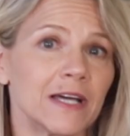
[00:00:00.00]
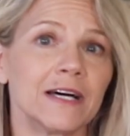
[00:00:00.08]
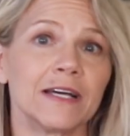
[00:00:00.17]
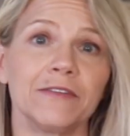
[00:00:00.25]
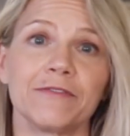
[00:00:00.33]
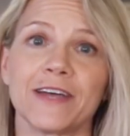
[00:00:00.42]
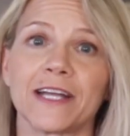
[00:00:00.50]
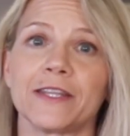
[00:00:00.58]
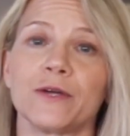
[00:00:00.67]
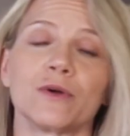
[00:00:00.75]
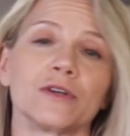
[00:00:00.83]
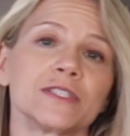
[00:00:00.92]
In fact,
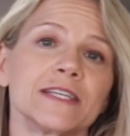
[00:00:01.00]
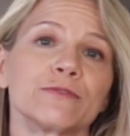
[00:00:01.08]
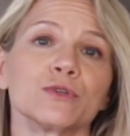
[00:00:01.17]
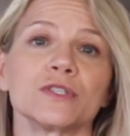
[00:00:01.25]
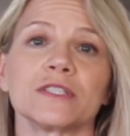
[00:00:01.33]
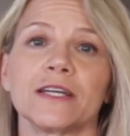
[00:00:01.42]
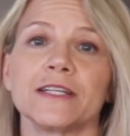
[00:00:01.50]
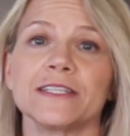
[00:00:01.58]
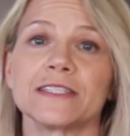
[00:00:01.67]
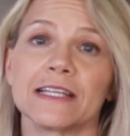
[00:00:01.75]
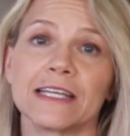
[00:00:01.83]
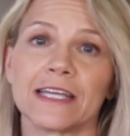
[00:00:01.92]
there are several
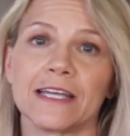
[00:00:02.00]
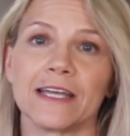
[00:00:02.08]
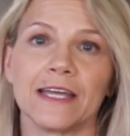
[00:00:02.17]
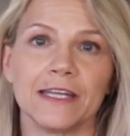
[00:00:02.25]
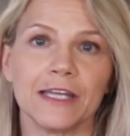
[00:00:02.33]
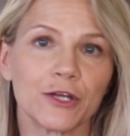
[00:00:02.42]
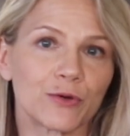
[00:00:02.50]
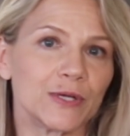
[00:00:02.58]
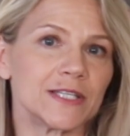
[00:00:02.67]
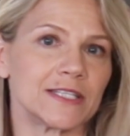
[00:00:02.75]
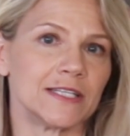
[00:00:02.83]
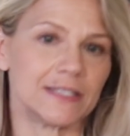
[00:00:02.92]
studies linking an
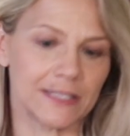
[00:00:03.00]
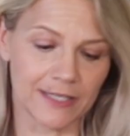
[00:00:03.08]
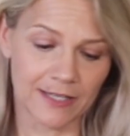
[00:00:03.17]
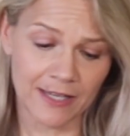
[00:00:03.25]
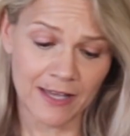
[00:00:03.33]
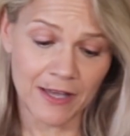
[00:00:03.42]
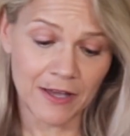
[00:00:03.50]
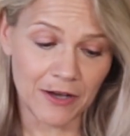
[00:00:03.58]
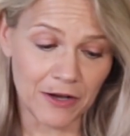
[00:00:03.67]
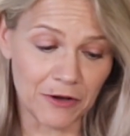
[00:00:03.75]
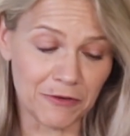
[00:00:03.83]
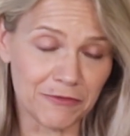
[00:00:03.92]
increased intake
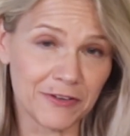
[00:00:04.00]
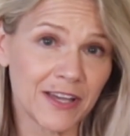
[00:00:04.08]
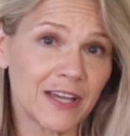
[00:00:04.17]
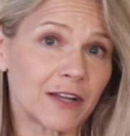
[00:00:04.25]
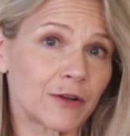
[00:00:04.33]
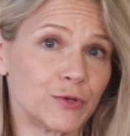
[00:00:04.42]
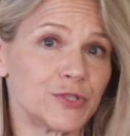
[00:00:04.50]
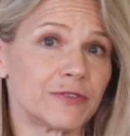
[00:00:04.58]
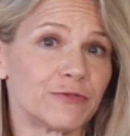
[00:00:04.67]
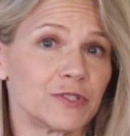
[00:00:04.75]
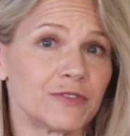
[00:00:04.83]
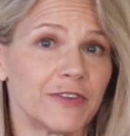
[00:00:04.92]
of
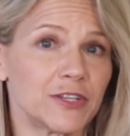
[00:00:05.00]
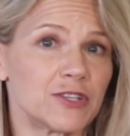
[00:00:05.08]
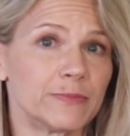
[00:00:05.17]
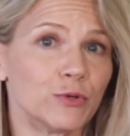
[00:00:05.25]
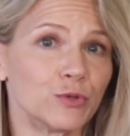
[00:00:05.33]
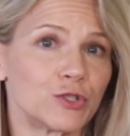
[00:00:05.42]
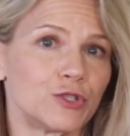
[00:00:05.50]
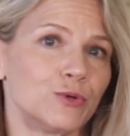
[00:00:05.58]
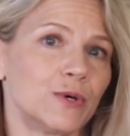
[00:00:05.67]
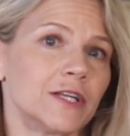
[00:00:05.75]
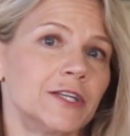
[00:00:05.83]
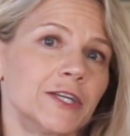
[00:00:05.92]
cruciferous vegetables
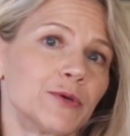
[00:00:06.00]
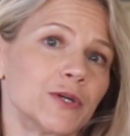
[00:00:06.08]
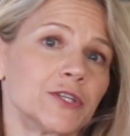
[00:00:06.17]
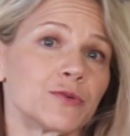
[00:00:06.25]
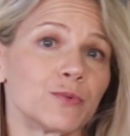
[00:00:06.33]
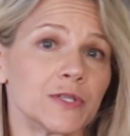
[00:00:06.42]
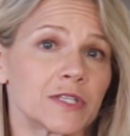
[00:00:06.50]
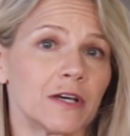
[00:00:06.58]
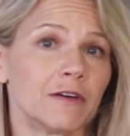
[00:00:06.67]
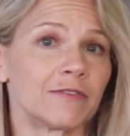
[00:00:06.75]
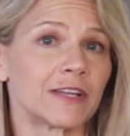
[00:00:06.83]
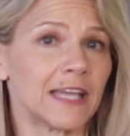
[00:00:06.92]
to a decreased risk
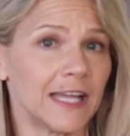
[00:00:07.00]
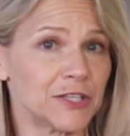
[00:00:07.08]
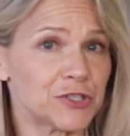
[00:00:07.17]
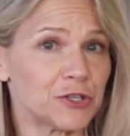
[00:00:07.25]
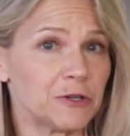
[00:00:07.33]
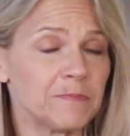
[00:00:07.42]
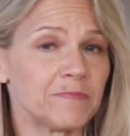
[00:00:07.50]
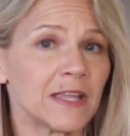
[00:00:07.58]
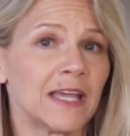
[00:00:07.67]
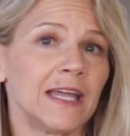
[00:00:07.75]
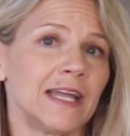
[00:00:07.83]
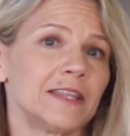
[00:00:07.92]
of cancer,
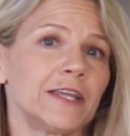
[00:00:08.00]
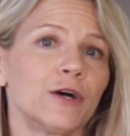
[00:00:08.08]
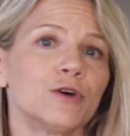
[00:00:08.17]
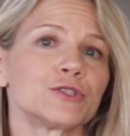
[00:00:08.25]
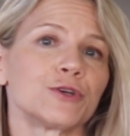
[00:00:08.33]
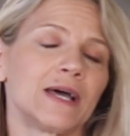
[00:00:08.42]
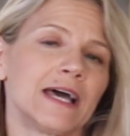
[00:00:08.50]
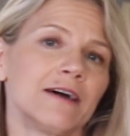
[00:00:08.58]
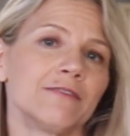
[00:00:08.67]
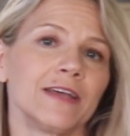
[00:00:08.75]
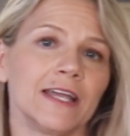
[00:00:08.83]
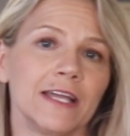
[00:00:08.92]
and they also
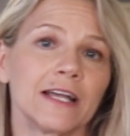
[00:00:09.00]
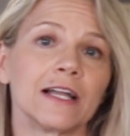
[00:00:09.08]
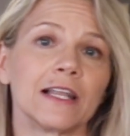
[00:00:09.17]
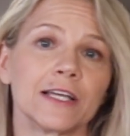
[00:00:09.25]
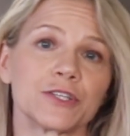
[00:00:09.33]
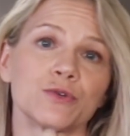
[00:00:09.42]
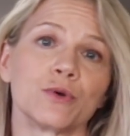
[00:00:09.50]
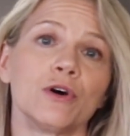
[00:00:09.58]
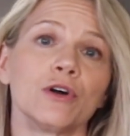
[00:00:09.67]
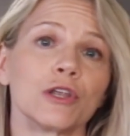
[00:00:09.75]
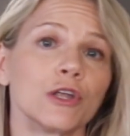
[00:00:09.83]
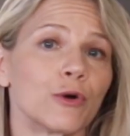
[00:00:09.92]
have a
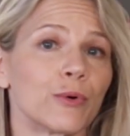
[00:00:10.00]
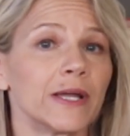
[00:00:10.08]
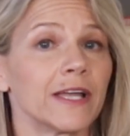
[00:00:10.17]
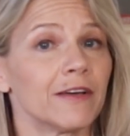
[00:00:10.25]
cholesterol lowering